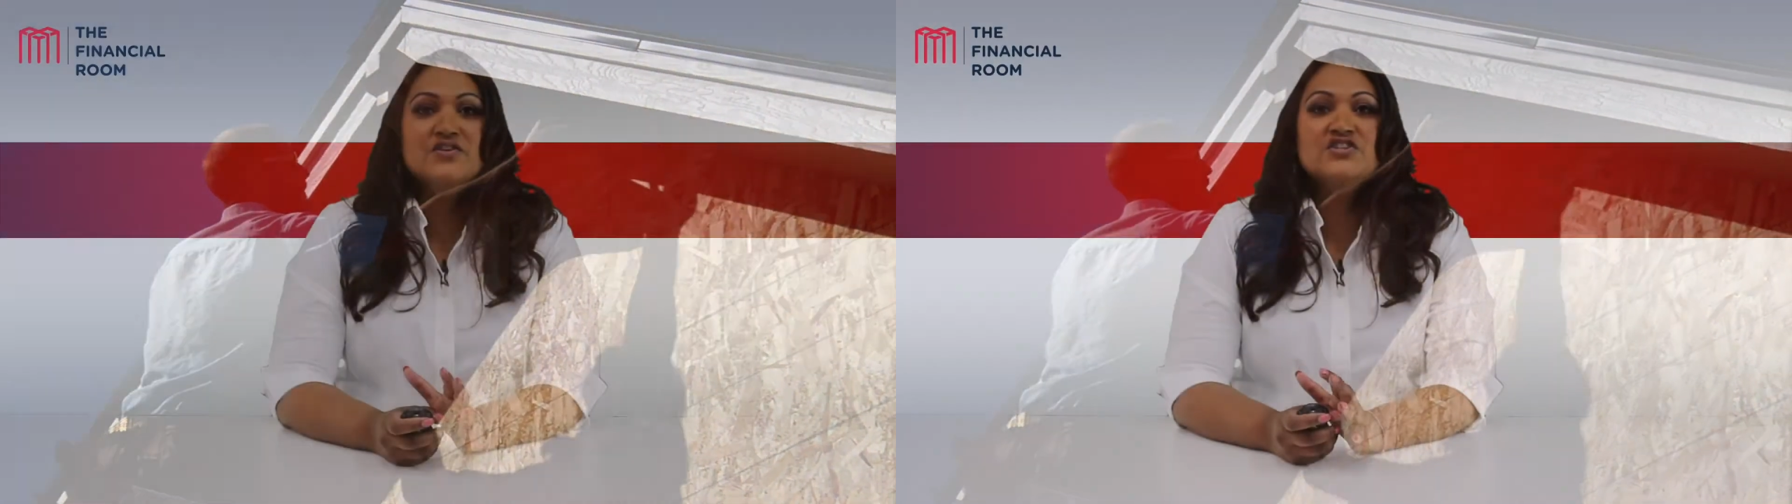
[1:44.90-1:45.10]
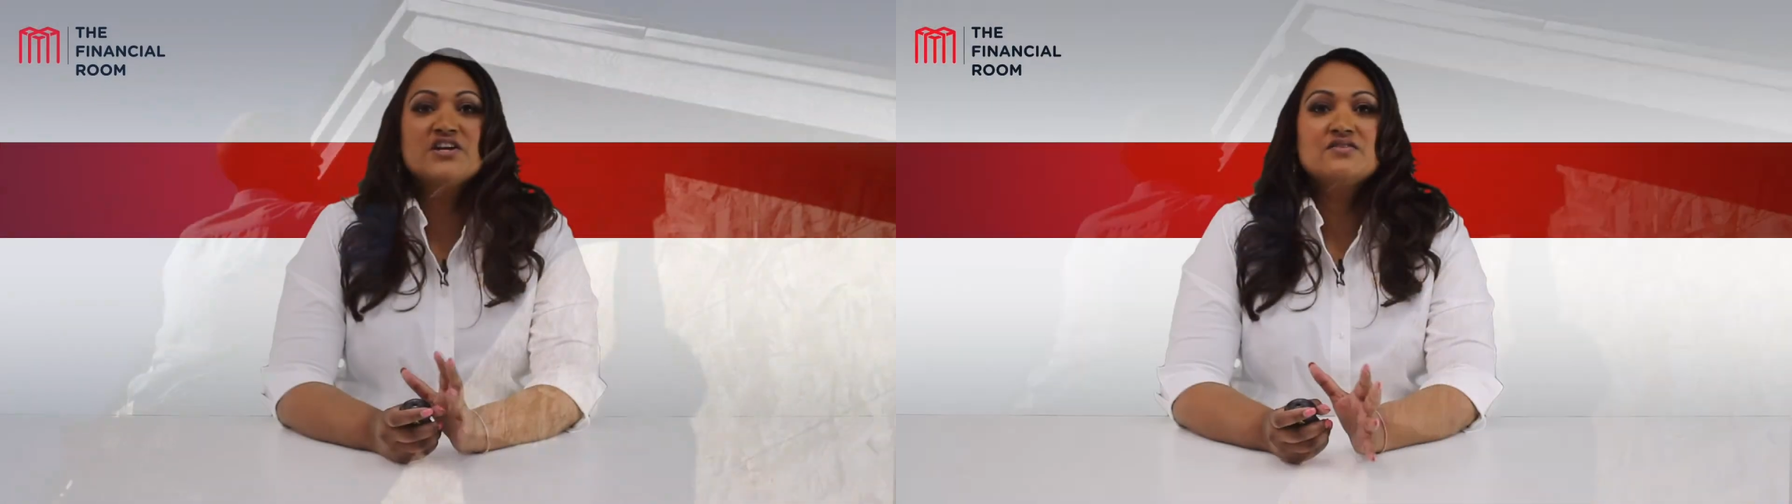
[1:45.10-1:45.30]

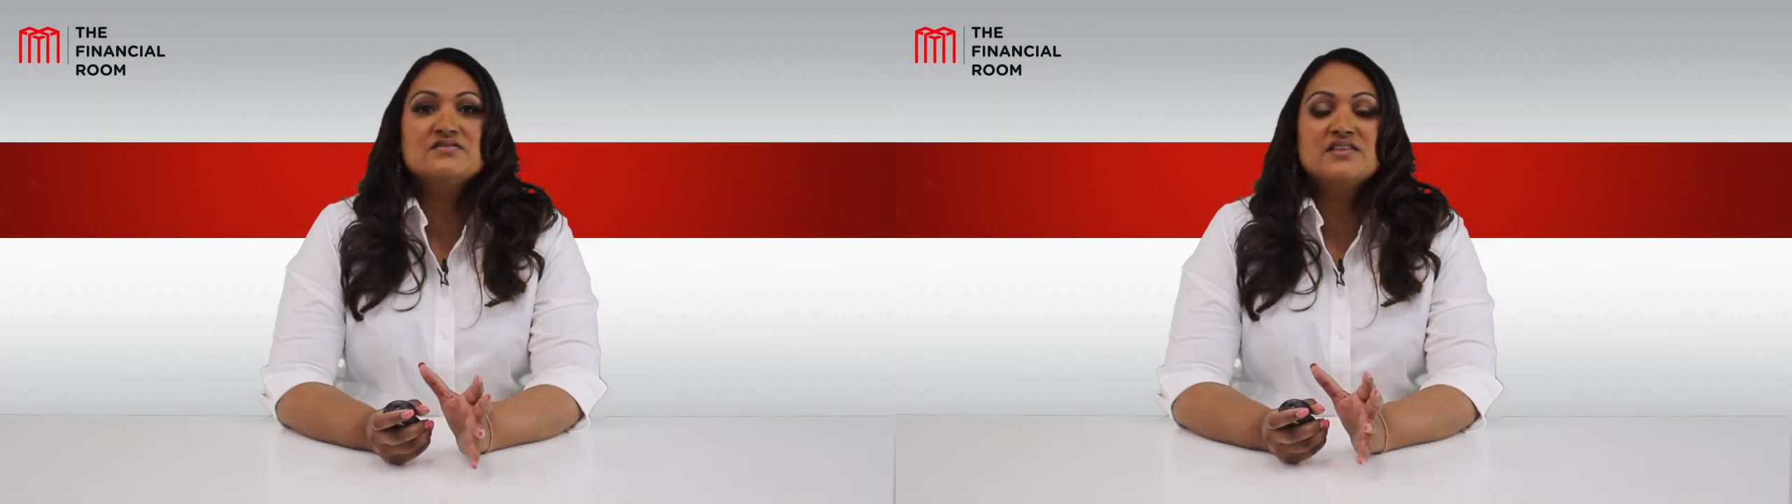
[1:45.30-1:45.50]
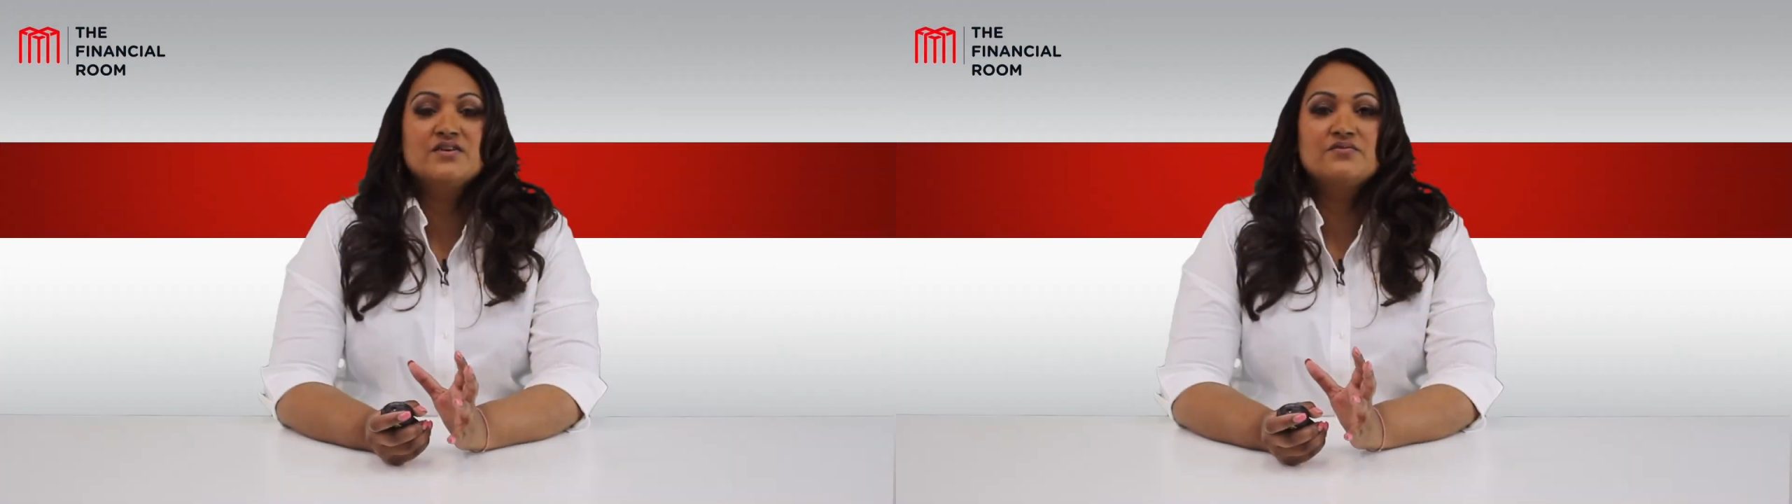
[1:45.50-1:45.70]
shingles
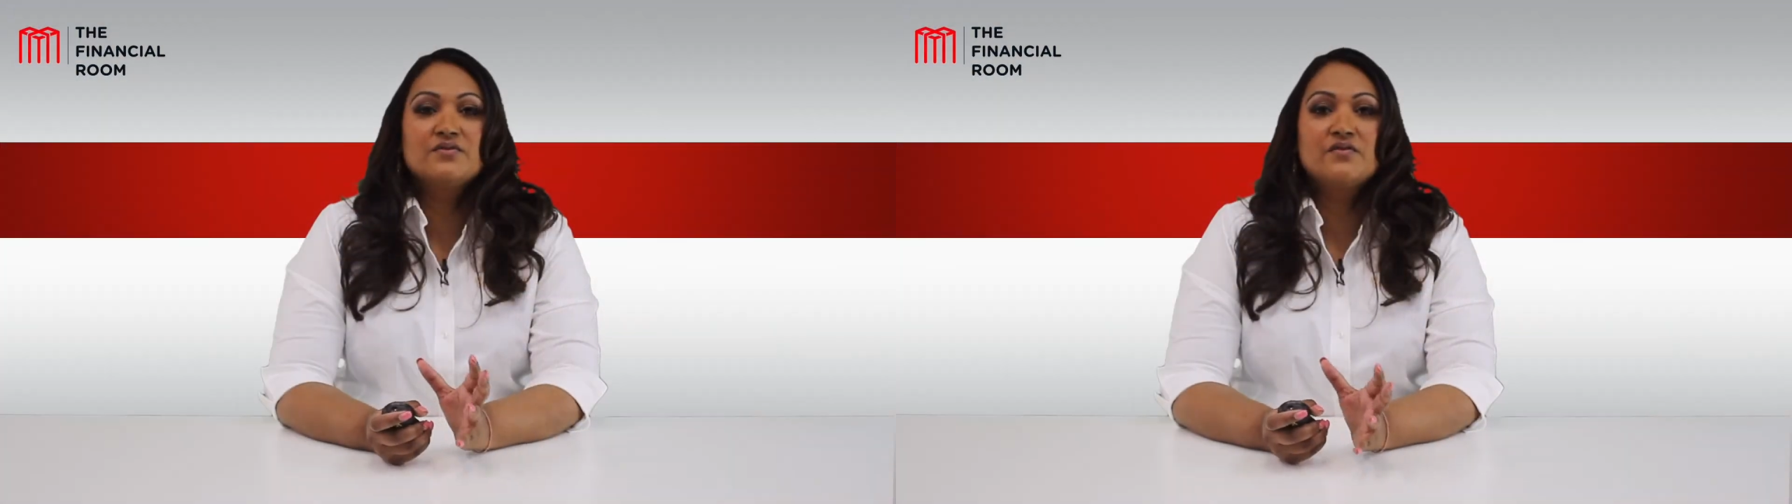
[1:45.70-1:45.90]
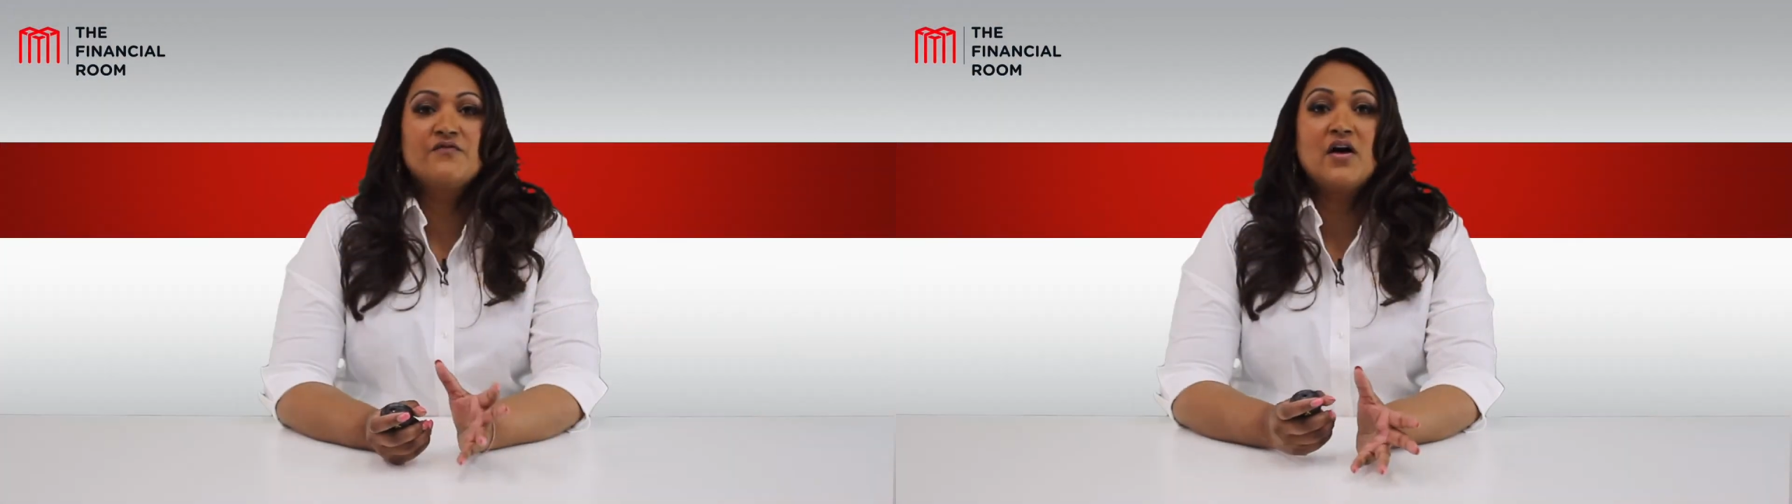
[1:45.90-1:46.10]
that are
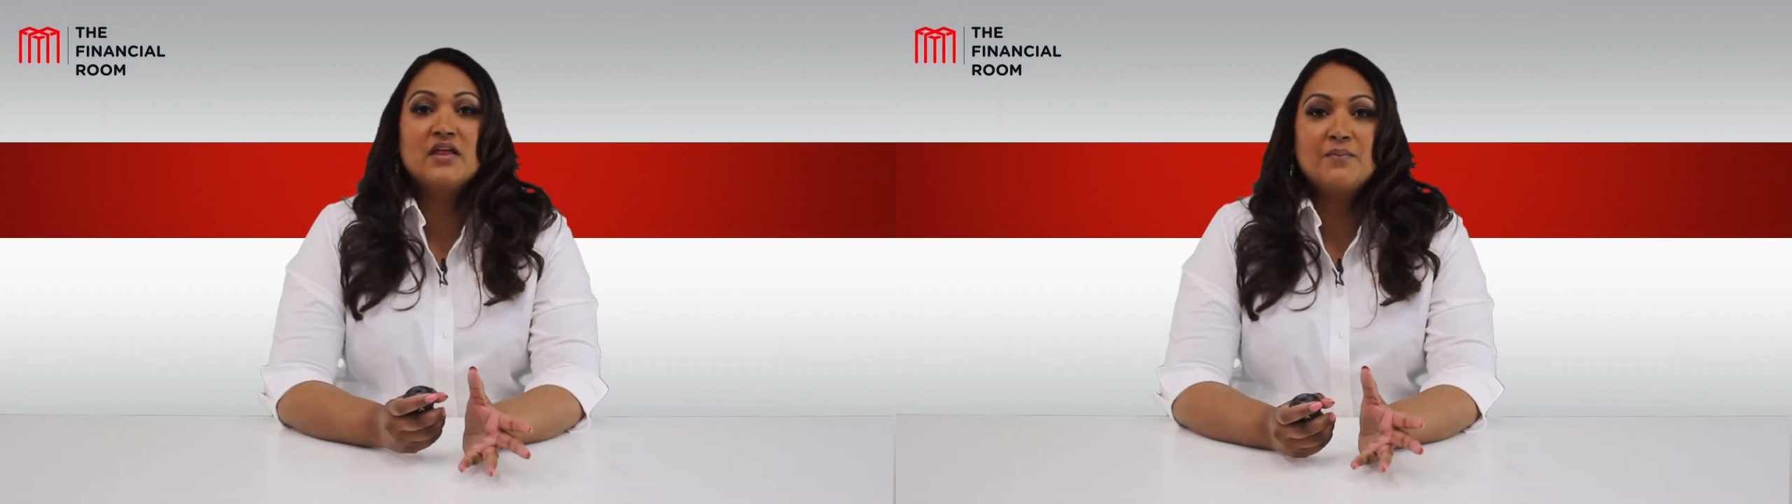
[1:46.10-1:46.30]
falling